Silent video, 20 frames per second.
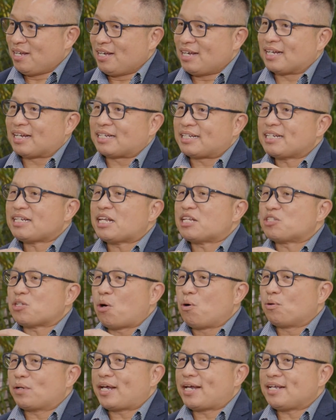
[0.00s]
And I think it's
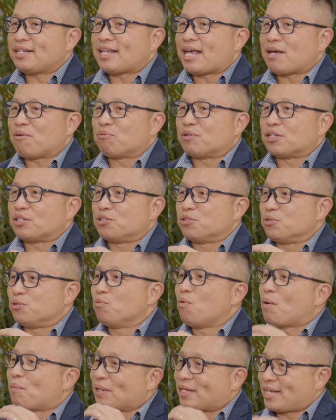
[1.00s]
okay that we do
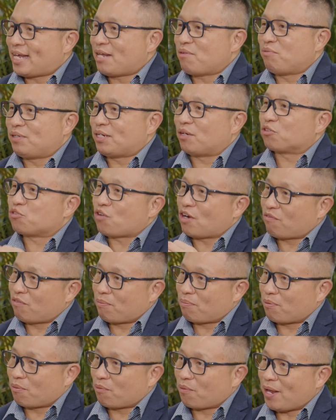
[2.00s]
what we can with our travel
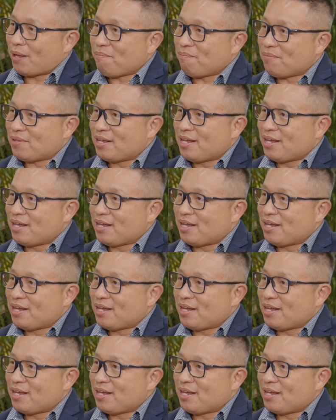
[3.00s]
program,